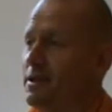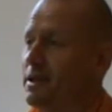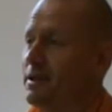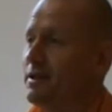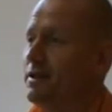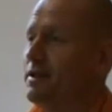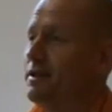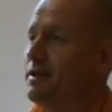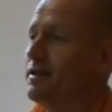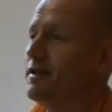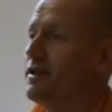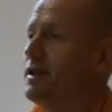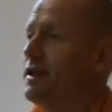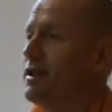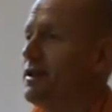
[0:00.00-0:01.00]
He is
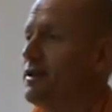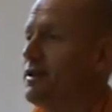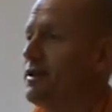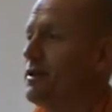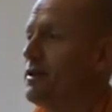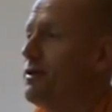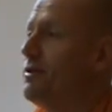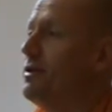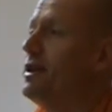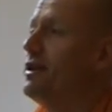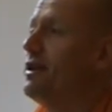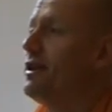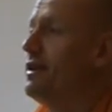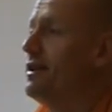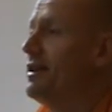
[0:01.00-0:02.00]
sitting in the
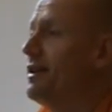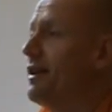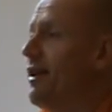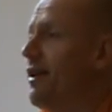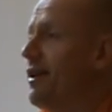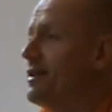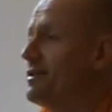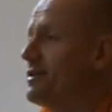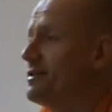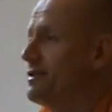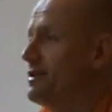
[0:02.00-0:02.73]
riti, in the heart.